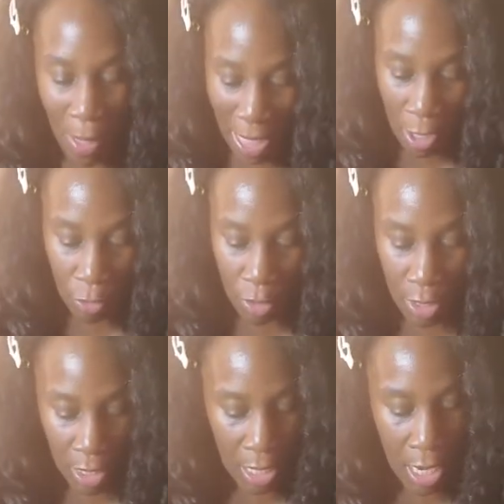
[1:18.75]
pounds
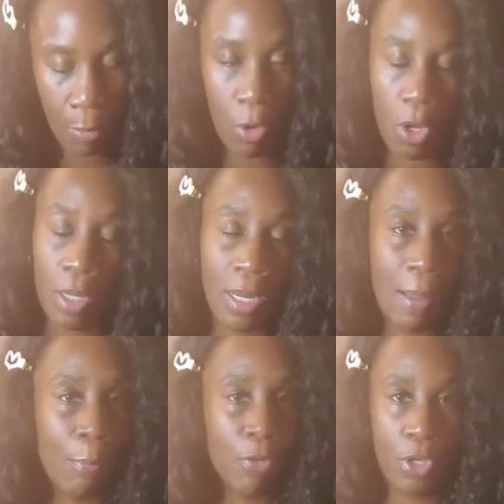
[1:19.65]
that came on.
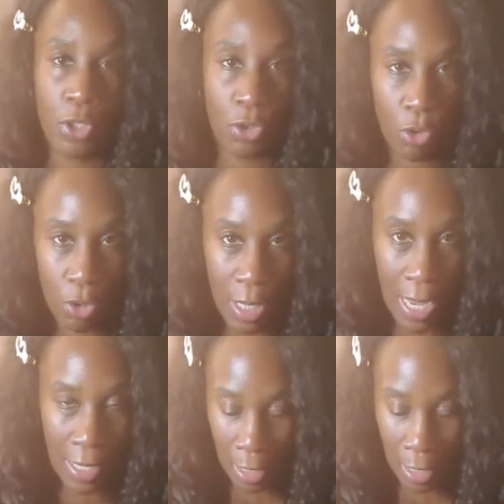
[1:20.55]
I'm pretty sure like